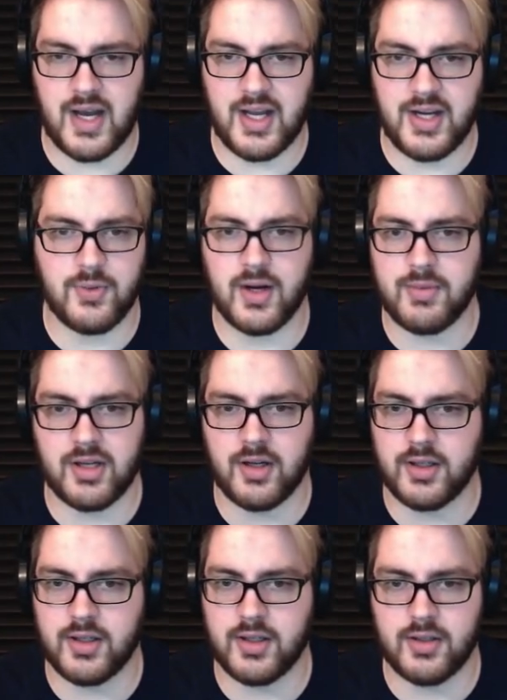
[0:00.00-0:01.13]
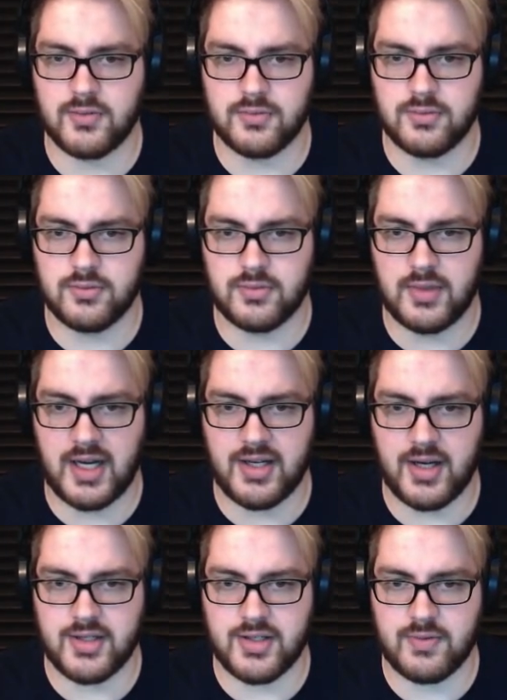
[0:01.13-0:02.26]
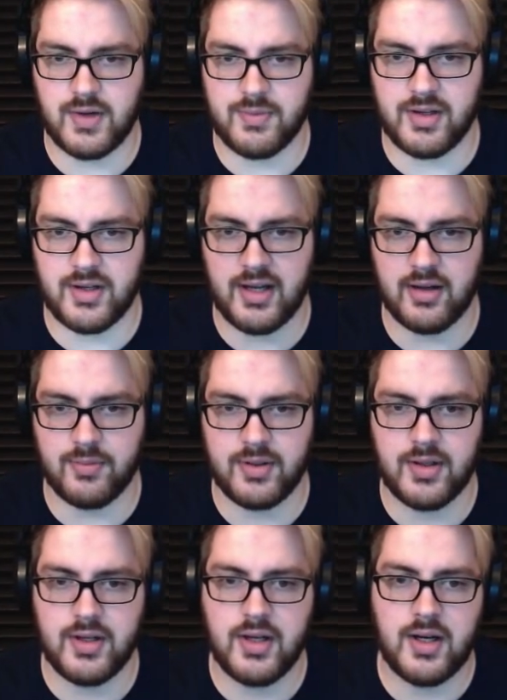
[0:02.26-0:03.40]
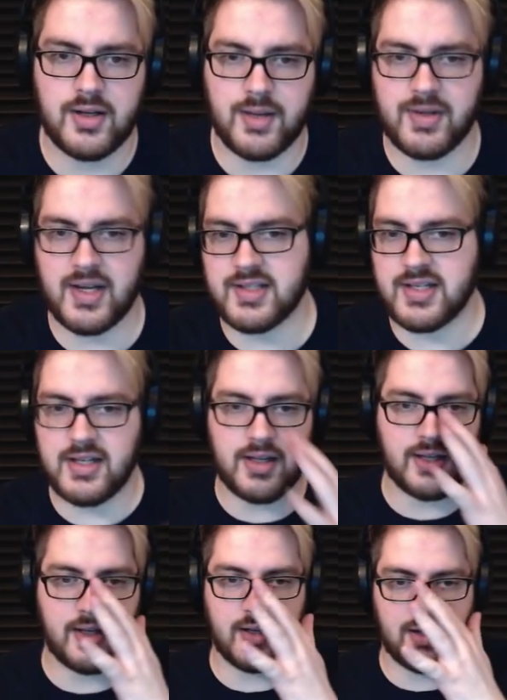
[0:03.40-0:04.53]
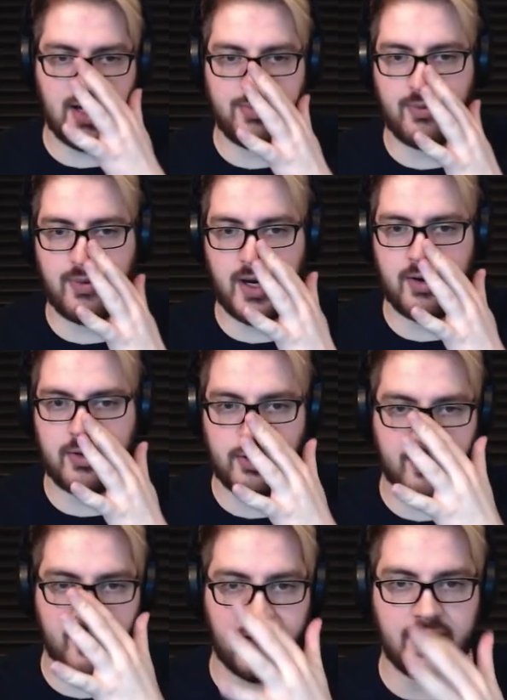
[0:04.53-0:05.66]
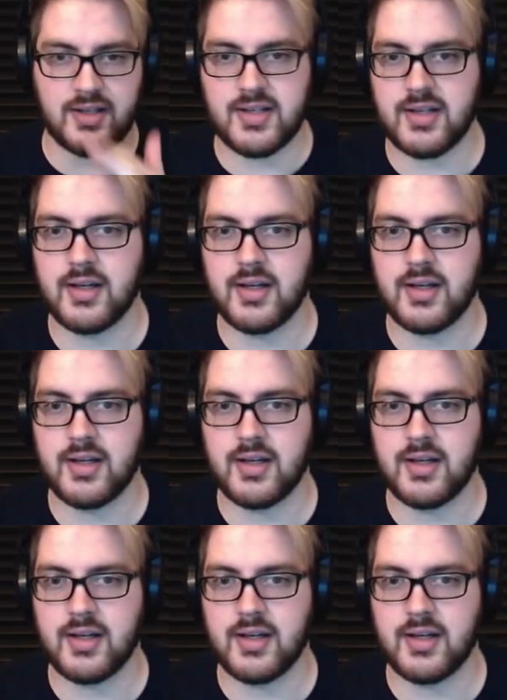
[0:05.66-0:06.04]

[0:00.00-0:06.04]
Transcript: don't want to be calling you. I just want to be help. Okay, plasteel ingot, copper wire, and lubricant.